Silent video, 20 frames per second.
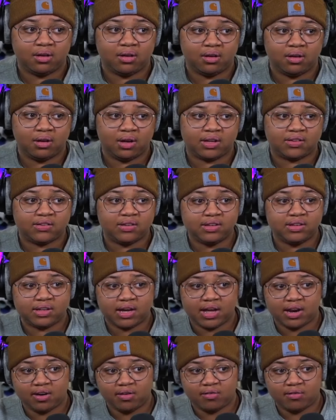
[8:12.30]
Is he
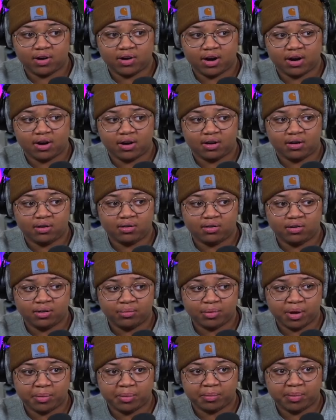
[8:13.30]
dead over there?
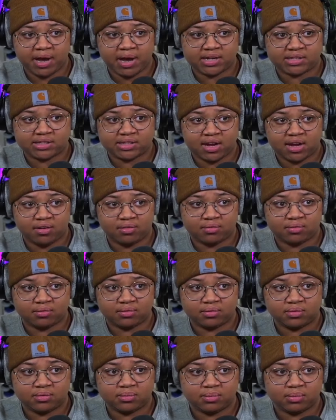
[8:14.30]
Might be passed out,
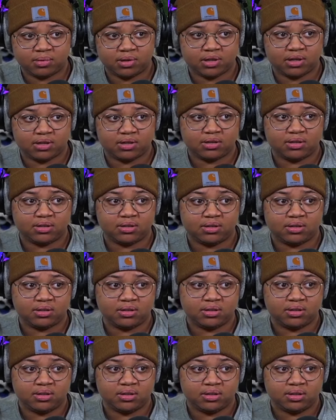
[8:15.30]
but
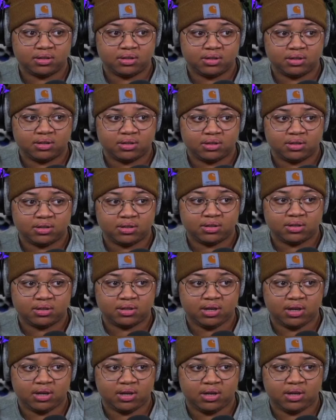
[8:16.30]

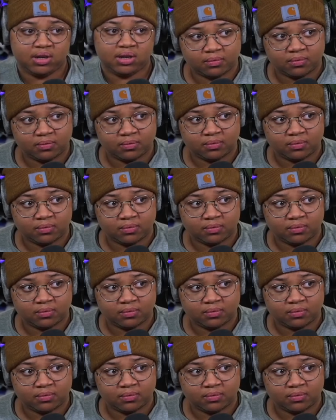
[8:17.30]
dang.